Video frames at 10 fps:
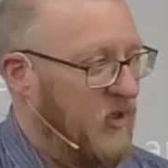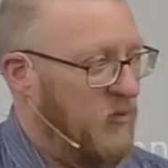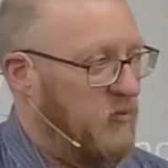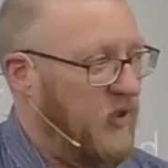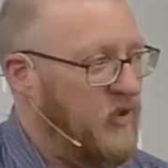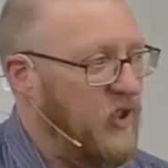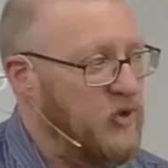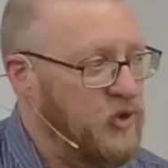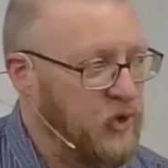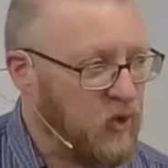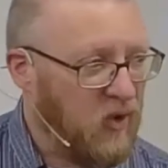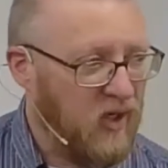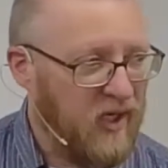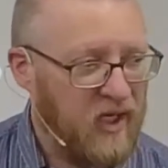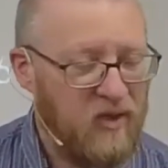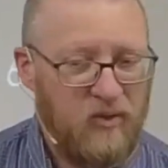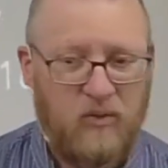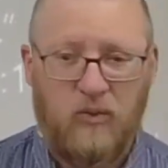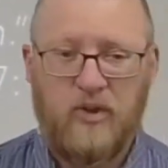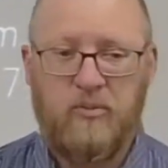But their joy
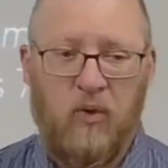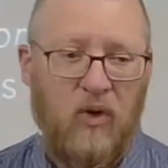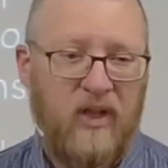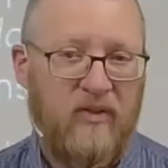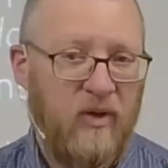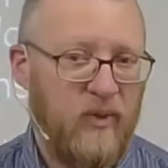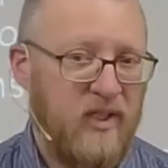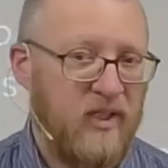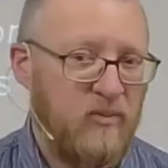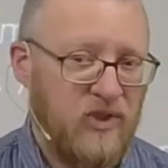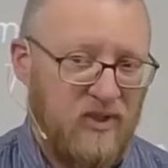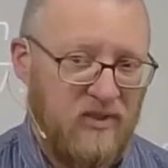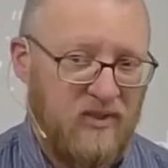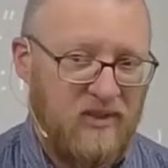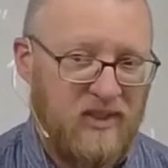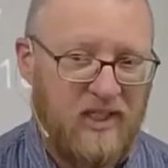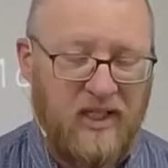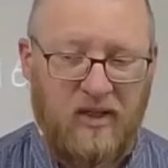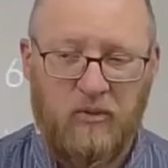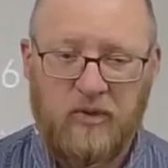was born in their redemption, was